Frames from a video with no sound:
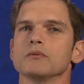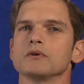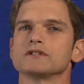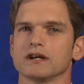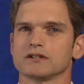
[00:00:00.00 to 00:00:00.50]

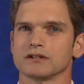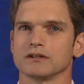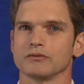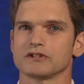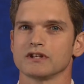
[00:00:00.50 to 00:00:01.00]
reduction
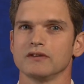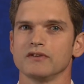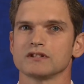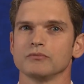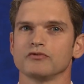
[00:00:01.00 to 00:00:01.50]
of
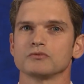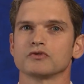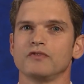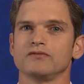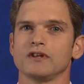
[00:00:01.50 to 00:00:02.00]
recidivism from
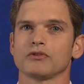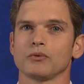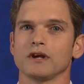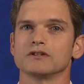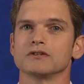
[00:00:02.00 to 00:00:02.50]

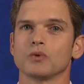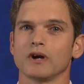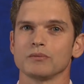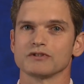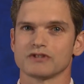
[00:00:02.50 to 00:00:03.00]
53 to
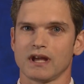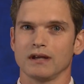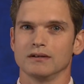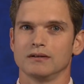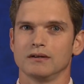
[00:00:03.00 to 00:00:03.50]
20%.
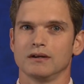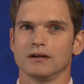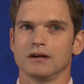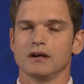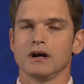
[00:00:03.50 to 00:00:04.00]

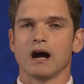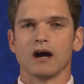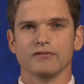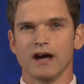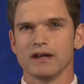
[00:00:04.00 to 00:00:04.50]

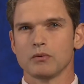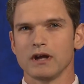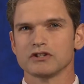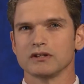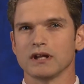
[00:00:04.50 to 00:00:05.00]
Our
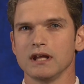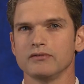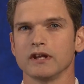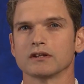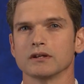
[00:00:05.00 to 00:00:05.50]
evaluation
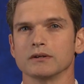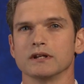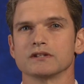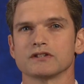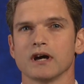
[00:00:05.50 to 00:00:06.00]
even included
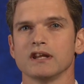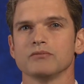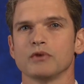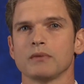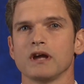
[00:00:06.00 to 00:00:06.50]
a study
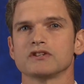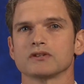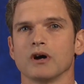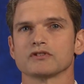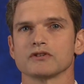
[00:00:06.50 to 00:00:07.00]
of
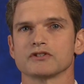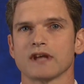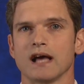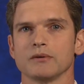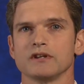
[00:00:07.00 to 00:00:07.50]
probation officer
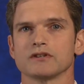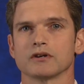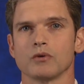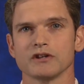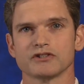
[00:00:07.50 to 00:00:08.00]
salaries
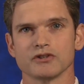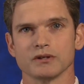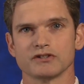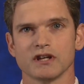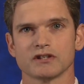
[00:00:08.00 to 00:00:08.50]
across
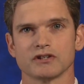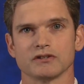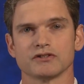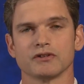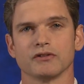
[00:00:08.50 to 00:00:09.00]

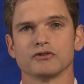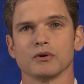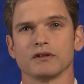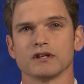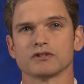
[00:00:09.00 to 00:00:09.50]
jurisdictions
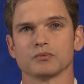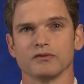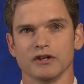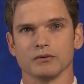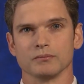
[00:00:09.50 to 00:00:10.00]
during this
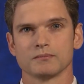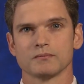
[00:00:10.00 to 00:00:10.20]
review.